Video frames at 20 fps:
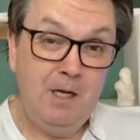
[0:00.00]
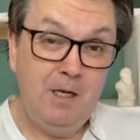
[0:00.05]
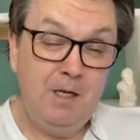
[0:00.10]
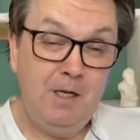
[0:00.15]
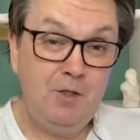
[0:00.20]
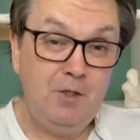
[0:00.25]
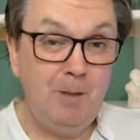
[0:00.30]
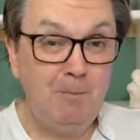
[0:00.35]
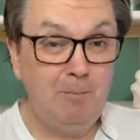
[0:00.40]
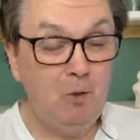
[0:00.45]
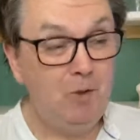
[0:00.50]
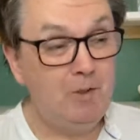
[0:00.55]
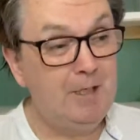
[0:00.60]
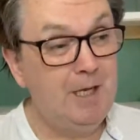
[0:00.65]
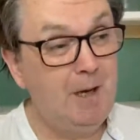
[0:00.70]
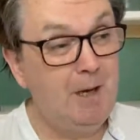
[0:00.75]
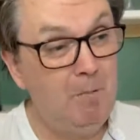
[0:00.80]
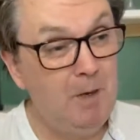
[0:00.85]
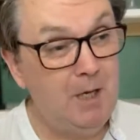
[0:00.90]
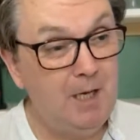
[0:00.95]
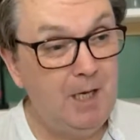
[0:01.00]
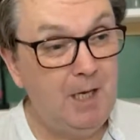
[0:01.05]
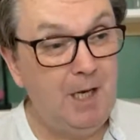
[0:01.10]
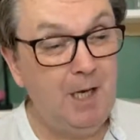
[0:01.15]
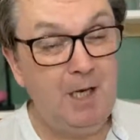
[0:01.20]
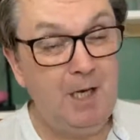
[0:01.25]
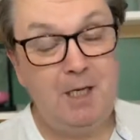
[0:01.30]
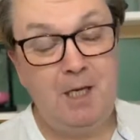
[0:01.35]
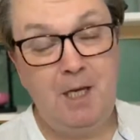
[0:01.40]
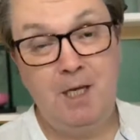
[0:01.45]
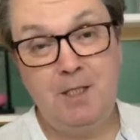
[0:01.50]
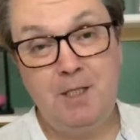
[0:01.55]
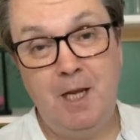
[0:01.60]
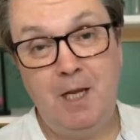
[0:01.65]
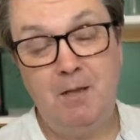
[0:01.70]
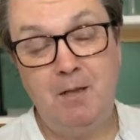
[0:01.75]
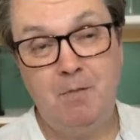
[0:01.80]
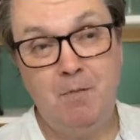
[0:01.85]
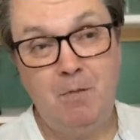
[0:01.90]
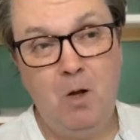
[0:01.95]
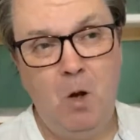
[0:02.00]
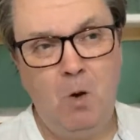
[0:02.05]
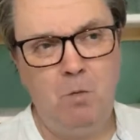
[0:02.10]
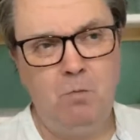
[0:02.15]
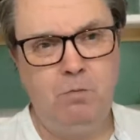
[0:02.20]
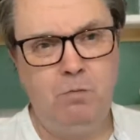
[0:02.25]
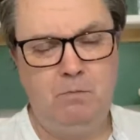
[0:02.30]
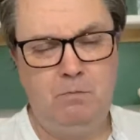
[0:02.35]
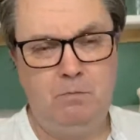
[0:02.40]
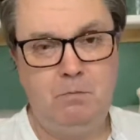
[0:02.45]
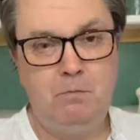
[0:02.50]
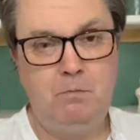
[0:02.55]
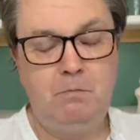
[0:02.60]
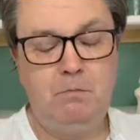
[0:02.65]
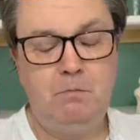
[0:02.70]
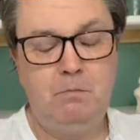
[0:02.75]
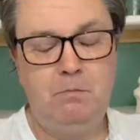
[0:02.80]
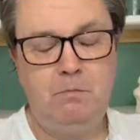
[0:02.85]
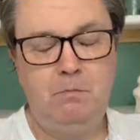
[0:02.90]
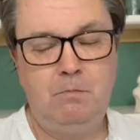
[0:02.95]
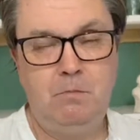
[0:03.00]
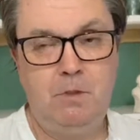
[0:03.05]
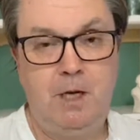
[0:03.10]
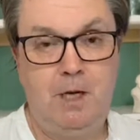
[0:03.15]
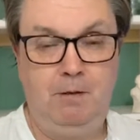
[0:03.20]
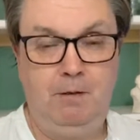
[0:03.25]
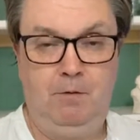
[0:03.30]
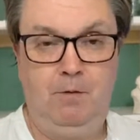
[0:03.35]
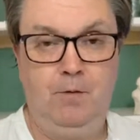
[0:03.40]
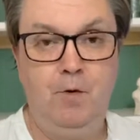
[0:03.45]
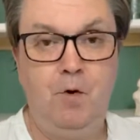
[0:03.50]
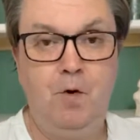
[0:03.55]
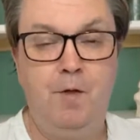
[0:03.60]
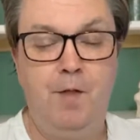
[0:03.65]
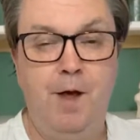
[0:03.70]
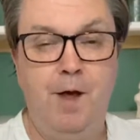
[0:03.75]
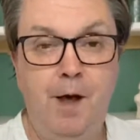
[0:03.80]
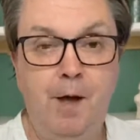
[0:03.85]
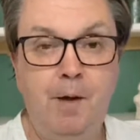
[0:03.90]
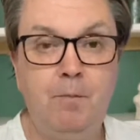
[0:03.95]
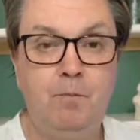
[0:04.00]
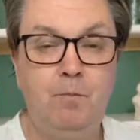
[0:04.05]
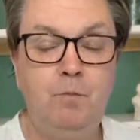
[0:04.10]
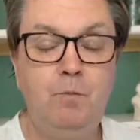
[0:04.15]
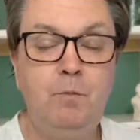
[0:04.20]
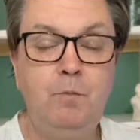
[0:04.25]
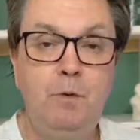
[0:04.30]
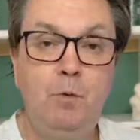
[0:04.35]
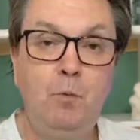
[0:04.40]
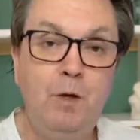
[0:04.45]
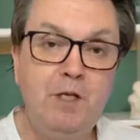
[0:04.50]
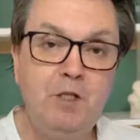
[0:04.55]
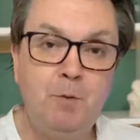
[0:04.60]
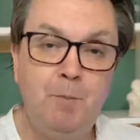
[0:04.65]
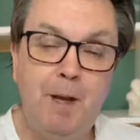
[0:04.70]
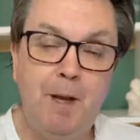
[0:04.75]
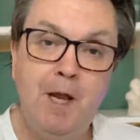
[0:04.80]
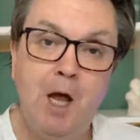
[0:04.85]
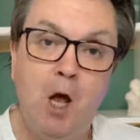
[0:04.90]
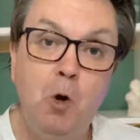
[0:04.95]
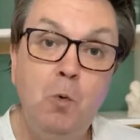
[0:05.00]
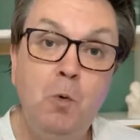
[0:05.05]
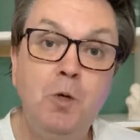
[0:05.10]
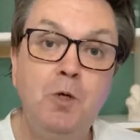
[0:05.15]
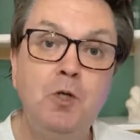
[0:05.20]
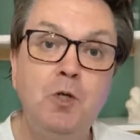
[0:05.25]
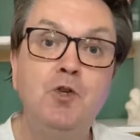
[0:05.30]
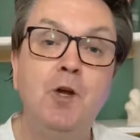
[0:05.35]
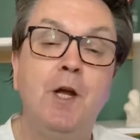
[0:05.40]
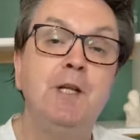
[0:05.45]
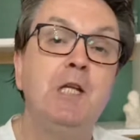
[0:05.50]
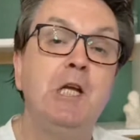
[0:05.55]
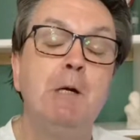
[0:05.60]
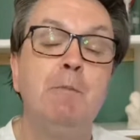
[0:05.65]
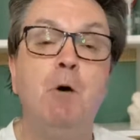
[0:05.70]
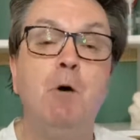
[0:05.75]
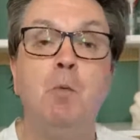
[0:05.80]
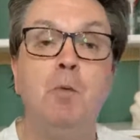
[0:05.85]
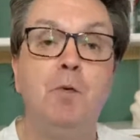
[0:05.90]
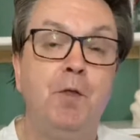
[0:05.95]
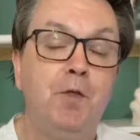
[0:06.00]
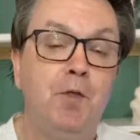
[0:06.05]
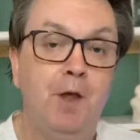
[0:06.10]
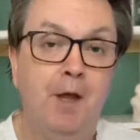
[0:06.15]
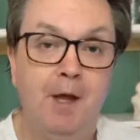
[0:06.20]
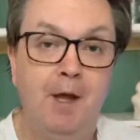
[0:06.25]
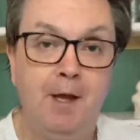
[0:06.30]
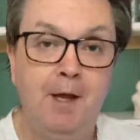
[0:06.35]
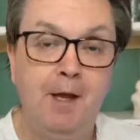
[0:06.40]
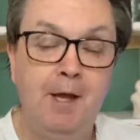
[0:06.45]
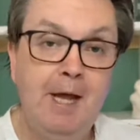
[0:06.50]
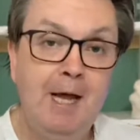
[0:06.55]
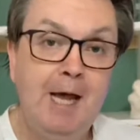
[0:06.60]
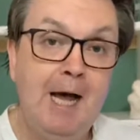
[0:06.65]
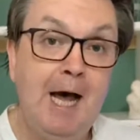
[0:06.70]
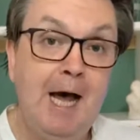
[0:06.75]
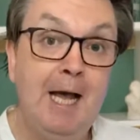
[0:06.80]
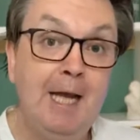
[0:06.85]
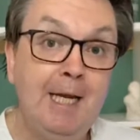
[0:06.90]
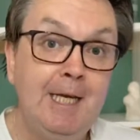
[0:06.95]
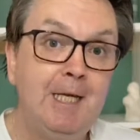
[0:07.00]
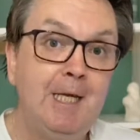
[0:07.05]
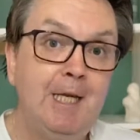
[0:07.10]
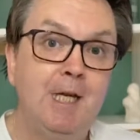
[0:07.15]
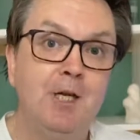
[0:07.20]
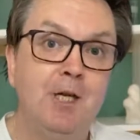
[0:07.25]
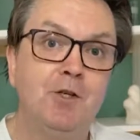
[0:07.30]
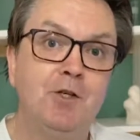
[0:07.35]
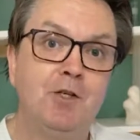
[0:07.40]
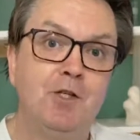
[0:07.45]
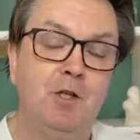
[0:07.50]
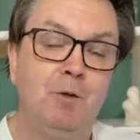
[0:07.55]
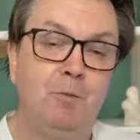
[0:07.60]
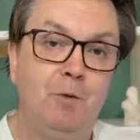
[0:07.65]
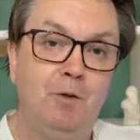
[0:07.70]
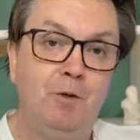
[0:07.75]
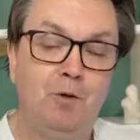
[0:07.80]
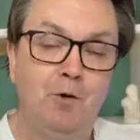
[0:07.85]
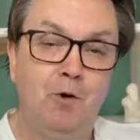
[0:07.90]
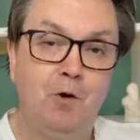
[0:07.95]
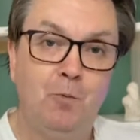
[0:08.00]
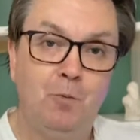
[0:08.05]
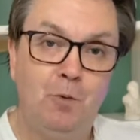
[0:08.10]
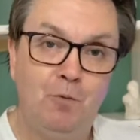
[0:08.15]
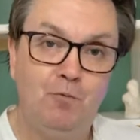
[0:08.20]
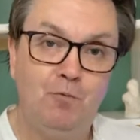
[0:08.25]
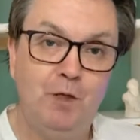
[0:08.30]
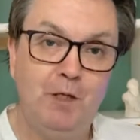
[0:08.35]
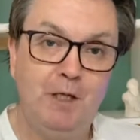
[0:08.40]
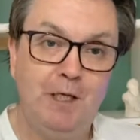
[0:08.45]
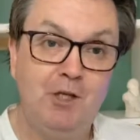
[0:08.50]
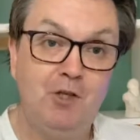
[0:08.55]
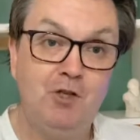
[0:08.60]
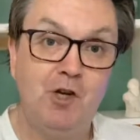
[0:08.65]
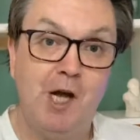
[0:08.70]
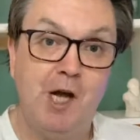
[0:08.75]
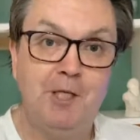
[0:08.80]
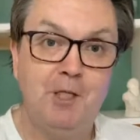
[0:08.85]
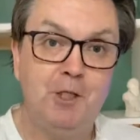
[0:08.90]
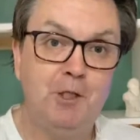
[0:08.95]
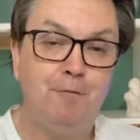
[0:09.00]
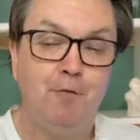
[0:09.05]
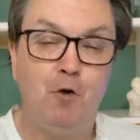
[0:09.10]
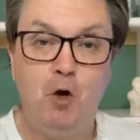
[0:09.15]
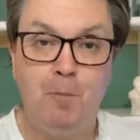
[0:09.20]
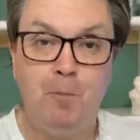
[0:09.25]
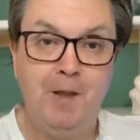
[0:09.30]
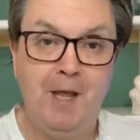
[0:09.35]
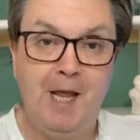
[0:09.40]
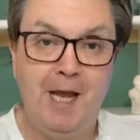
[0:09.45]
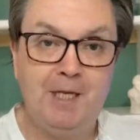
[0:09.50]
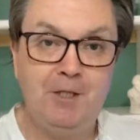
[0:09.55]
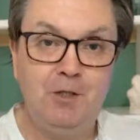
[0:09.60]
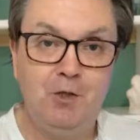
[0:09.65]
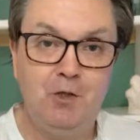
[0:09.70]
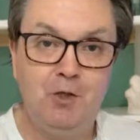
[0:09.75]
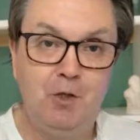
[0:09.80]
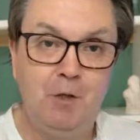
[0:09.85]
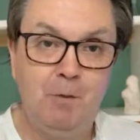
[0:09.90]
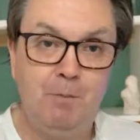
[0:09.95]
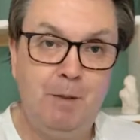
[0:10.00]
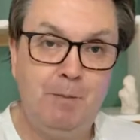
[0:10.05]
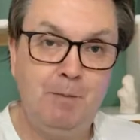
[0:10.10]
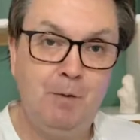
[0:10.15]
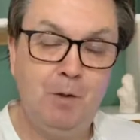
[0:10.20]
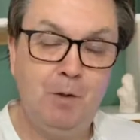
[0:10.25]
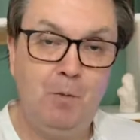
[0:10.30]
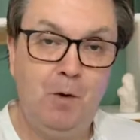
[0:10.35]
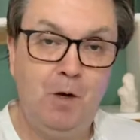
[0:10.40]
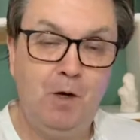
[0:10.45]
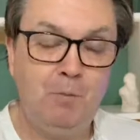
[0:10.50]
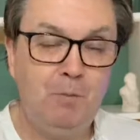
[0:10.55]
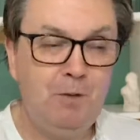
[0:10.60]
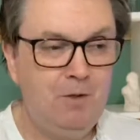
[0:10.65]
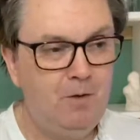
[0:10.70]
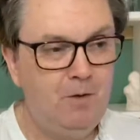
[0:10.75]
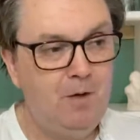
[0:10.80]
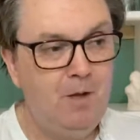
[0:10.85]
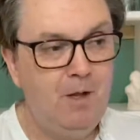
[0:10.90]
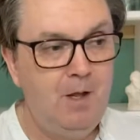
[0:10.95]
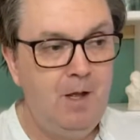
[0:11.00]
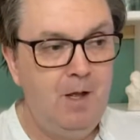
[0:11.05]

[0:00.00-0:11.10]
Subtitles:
Now Jim looked at me and he said, oh, I hadn't thought of that. You know, we'd spent hours trying to come up with ideas that we thought would really transform the attitude of people at work. And we thought,